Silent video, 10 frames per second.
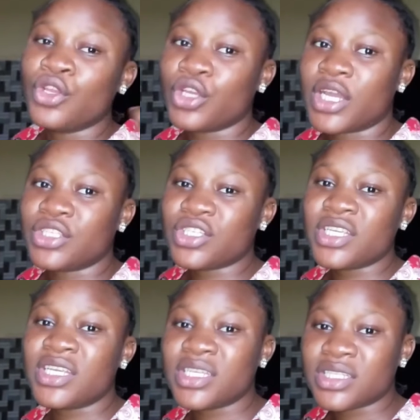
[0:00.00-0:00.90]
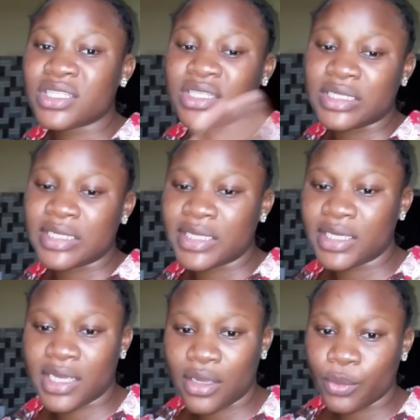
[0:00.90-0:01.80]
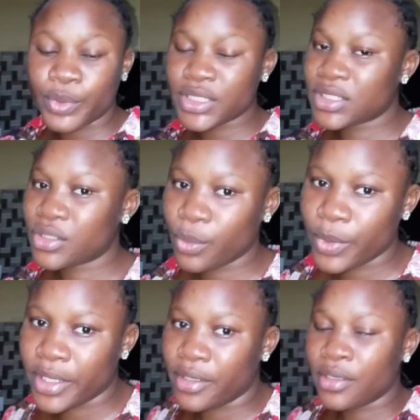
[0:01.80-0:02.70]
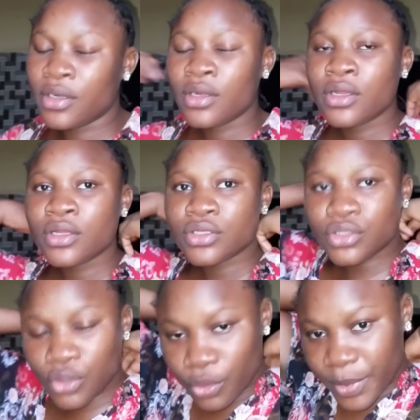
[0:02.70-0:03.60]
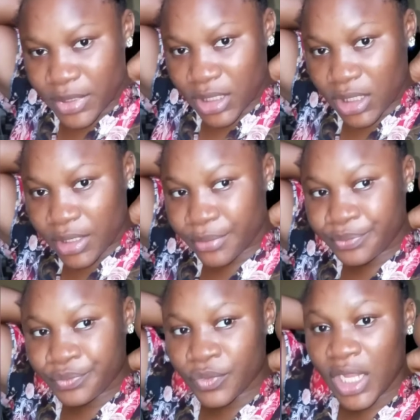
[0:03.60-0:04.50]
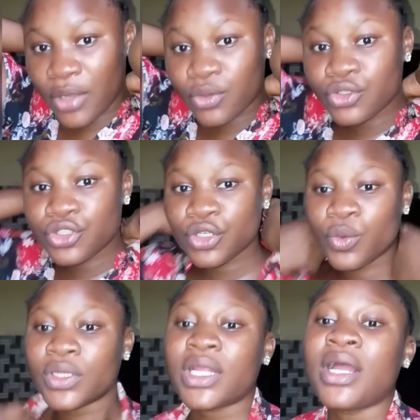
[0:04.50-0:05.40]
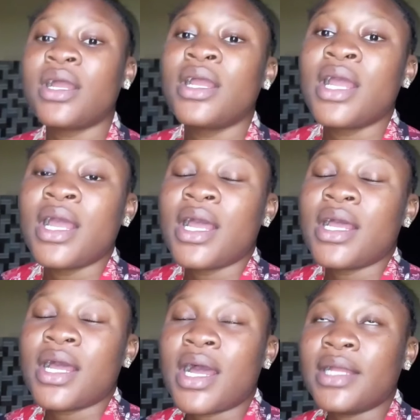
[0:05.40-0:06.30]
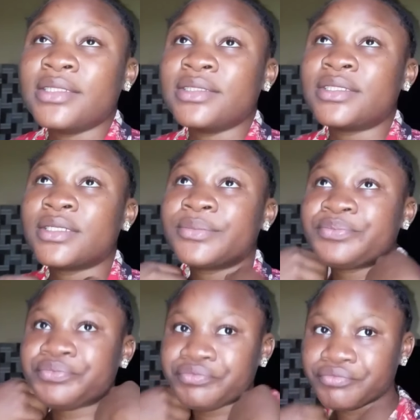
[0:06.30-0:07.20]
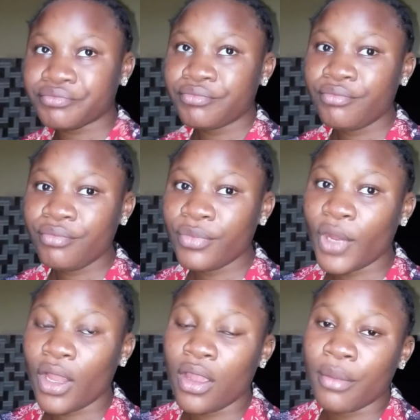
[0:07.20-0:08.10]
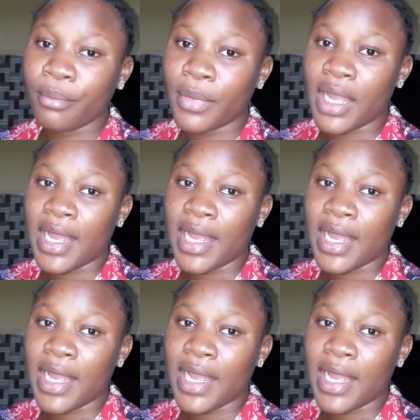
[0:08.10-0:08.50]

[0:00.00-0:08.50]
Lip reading: you can just hit the link, I'll put it somewhere. So basically I couldn't drink water, and when